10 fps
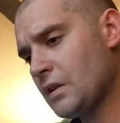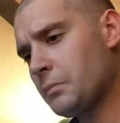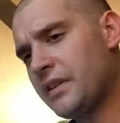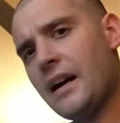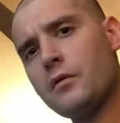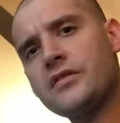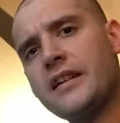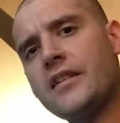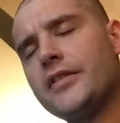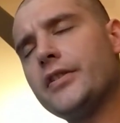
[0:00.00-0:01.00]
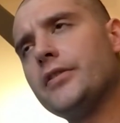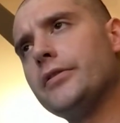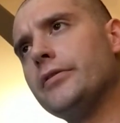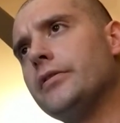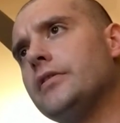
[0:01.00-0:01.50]
But that was there
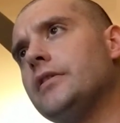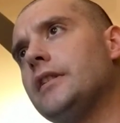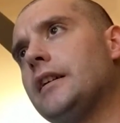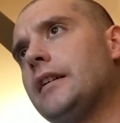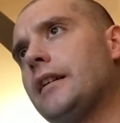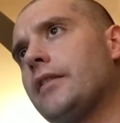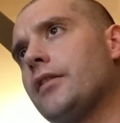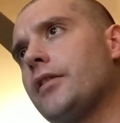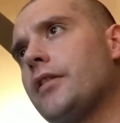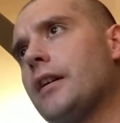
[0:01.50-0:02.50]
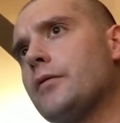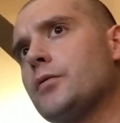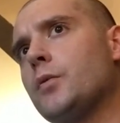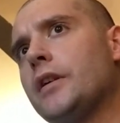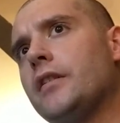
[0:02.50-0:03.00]
too, and I thought that
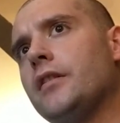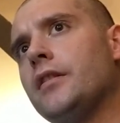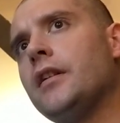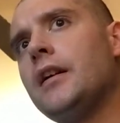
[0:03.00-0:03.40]
was weird.